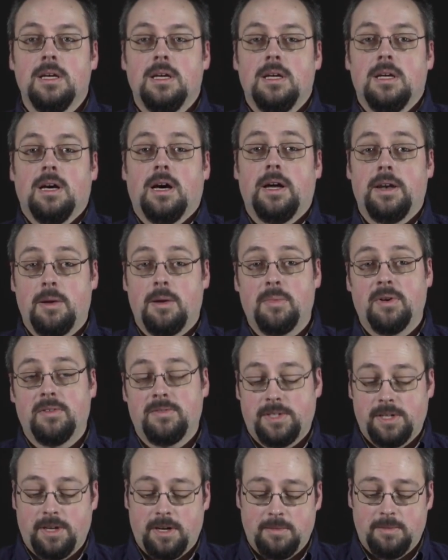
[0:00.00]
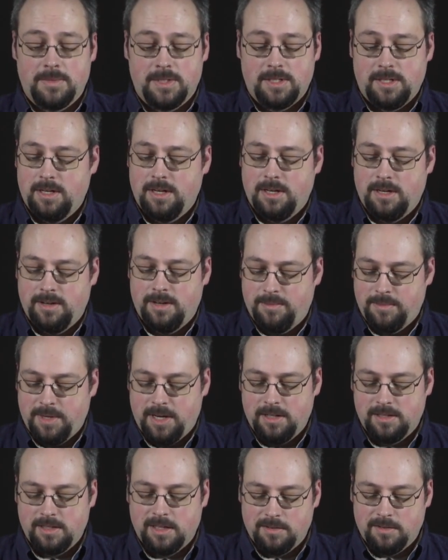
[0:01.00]
a number of times, and
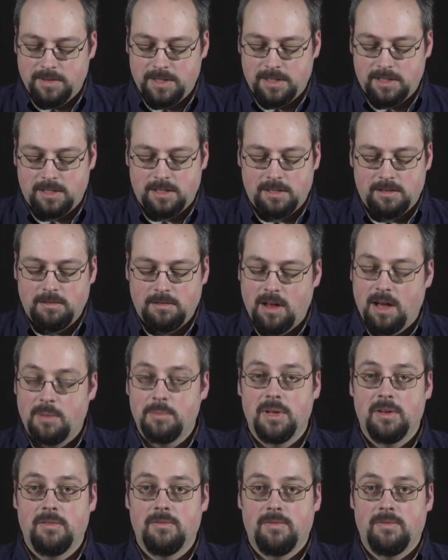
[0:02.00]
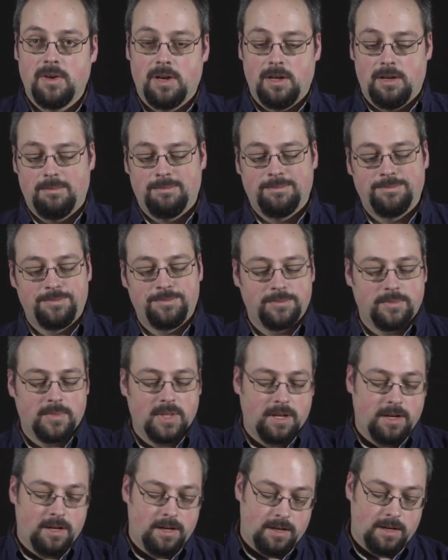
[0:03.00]
it's always not been fun.
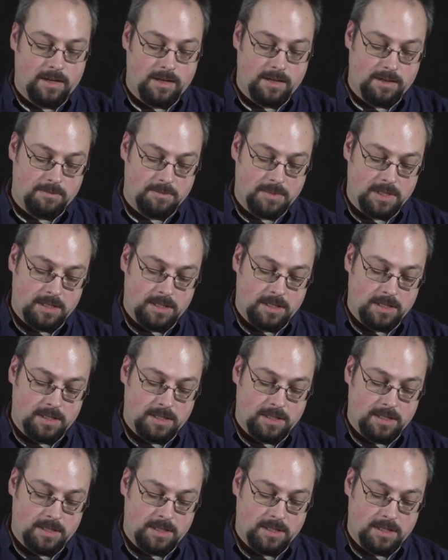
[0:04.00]
And